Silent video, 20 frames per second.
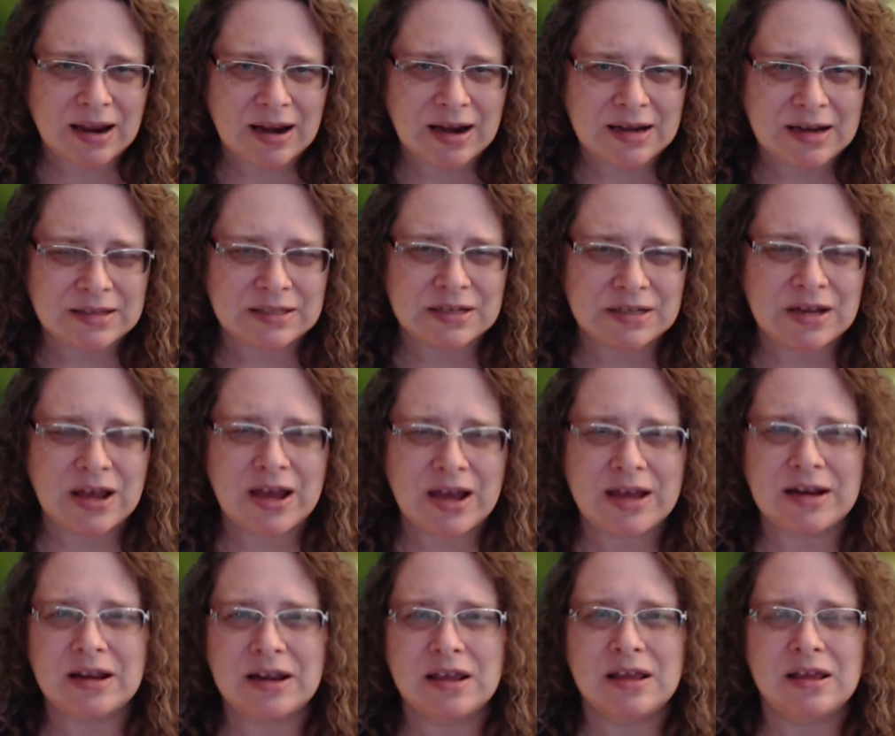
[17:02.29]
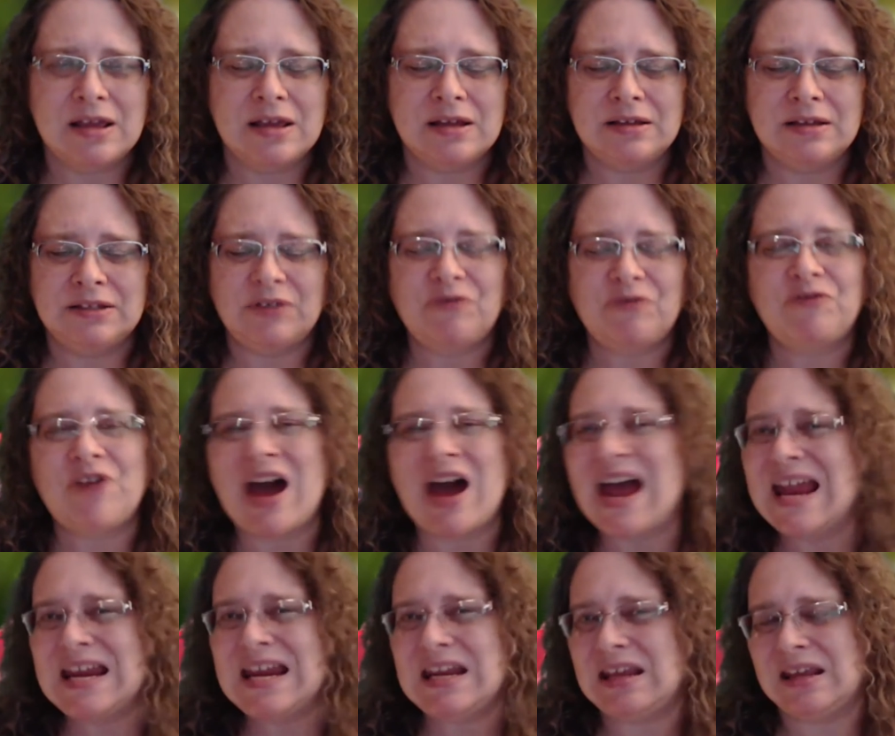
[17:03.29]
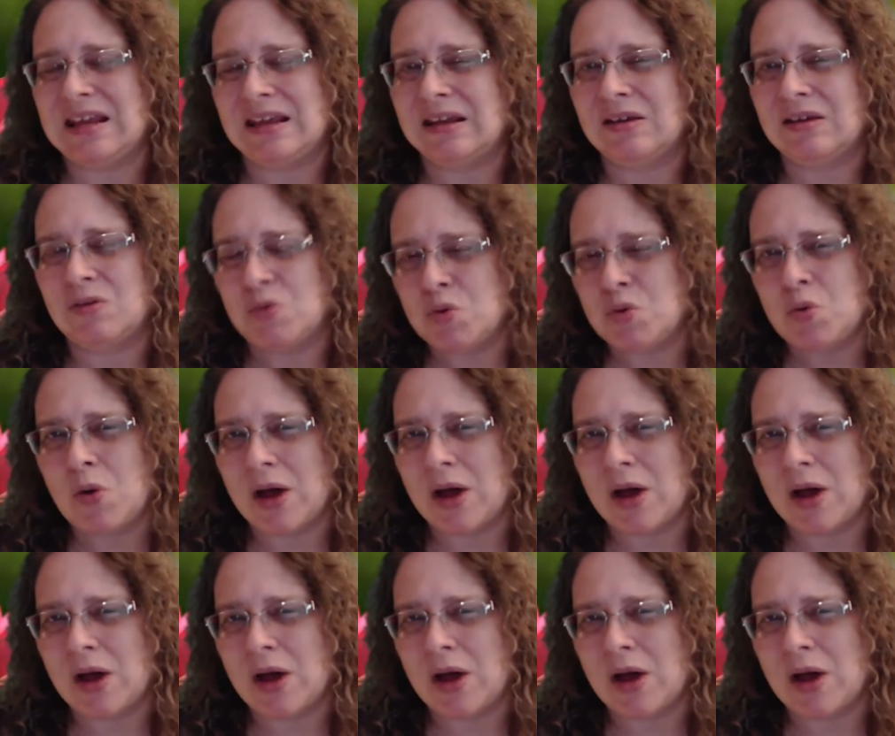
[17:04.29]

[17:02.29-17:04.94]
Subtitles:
It's not defining who